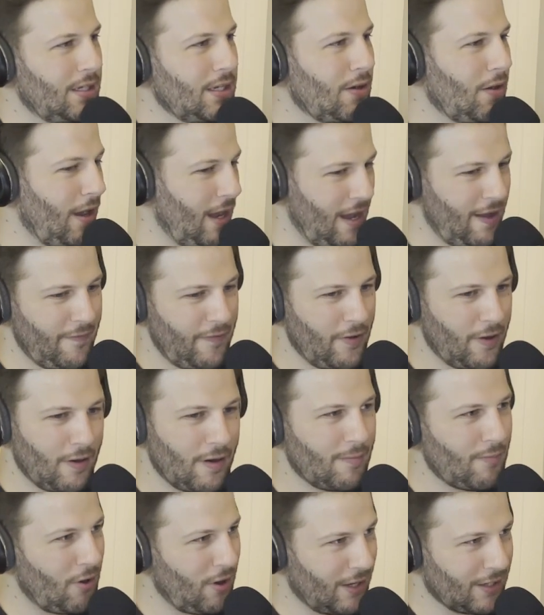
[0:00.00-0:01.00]
Did I have
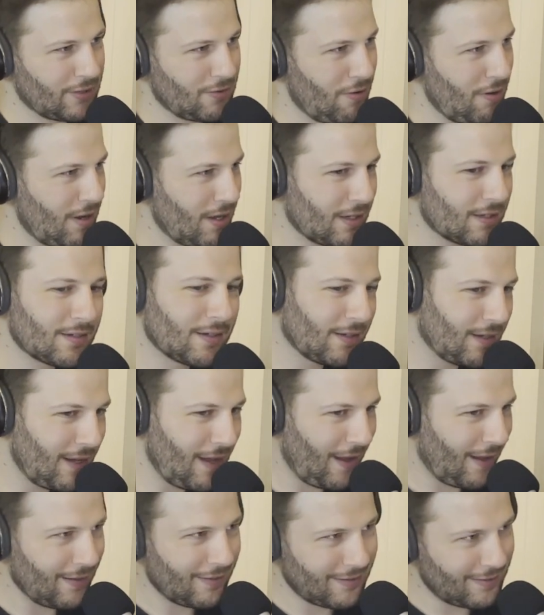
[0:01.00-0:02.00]
her in my exotics?
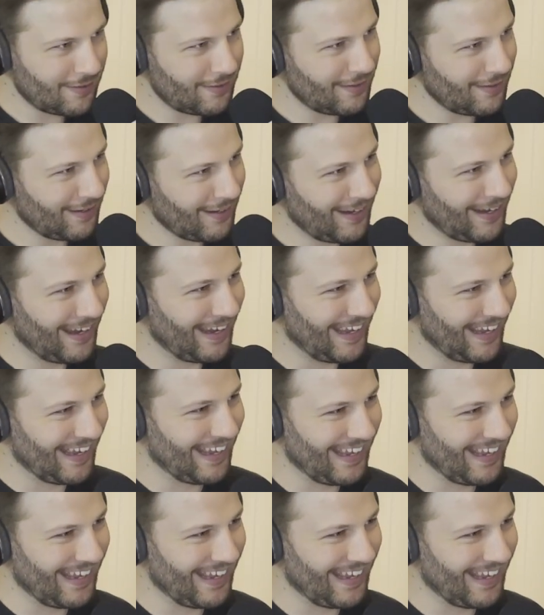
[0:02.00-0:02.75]
Yes.